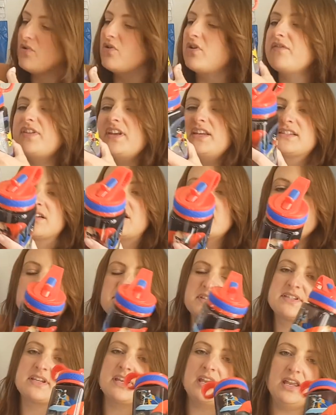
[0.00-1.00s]
more of these
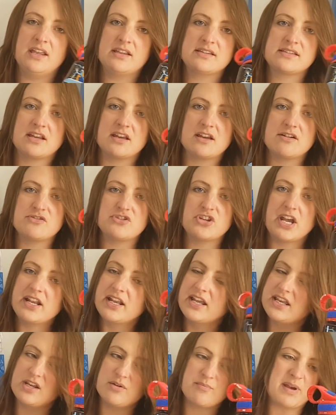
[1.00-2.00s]
cups. So
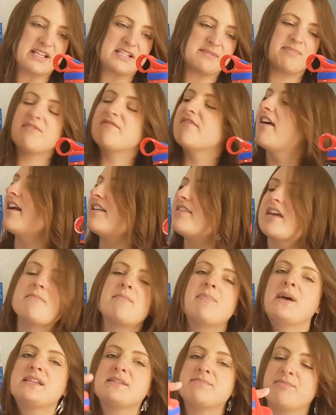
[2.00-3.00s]
Jenny, you best be right, they
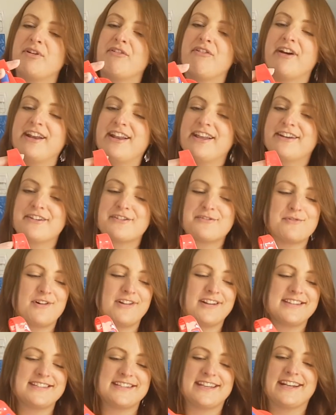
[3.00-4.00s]
best be really good
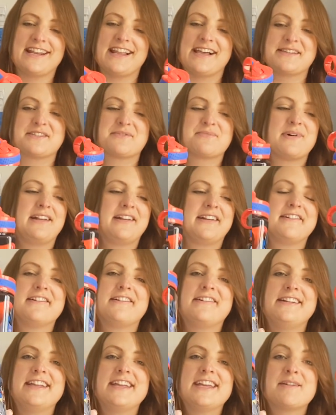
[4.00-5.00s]
quality and last well and
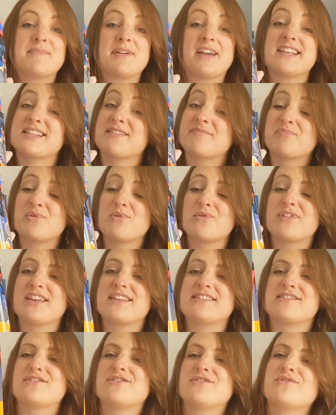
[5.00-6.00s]
not leak, because I've bought
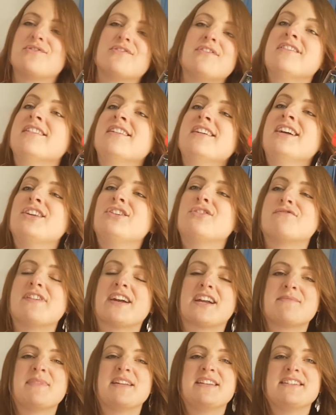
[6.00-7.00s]
these on your
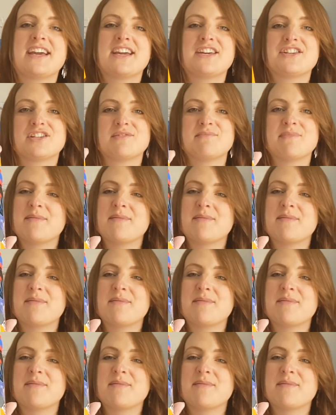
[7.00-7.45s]
recommendation.